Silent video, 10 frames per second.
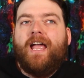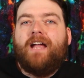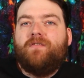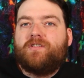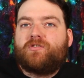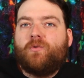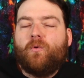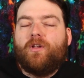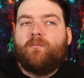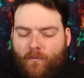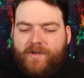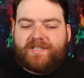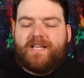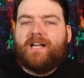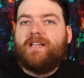in the school, and we
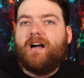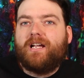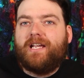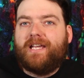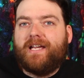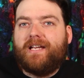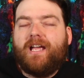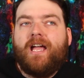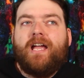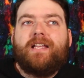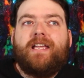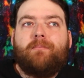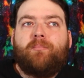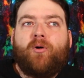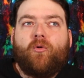see a young kid
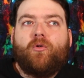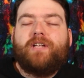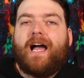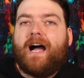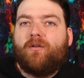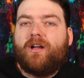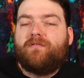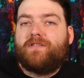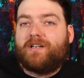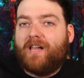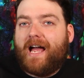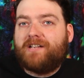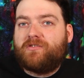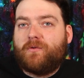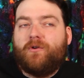get pulled out of the
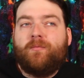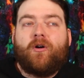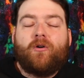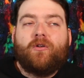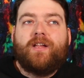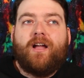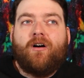classroom early